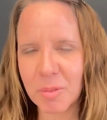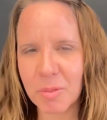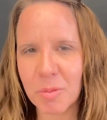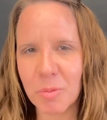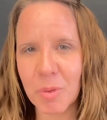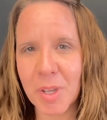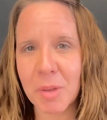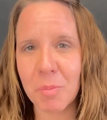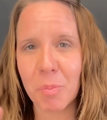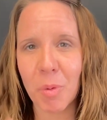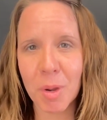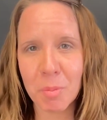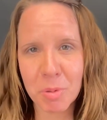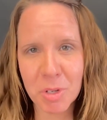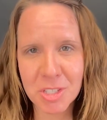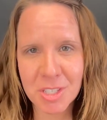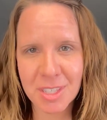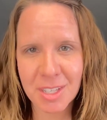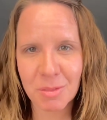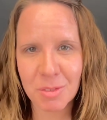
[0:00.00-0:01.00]
had one
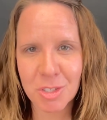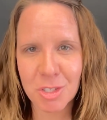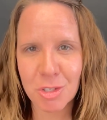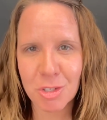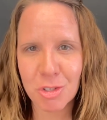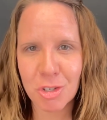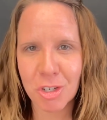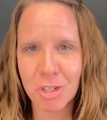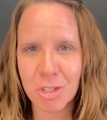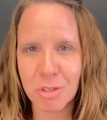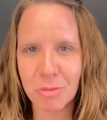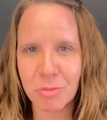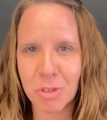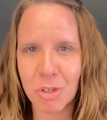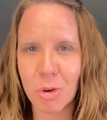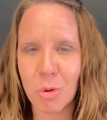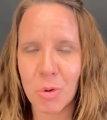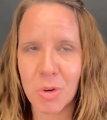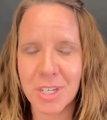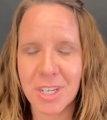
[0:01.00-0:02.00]
person that was in charge of
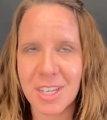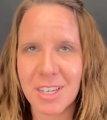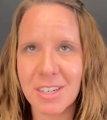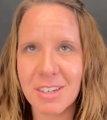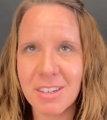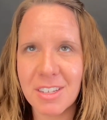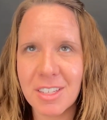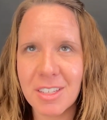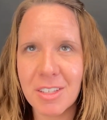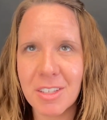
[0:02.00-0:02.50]
recording.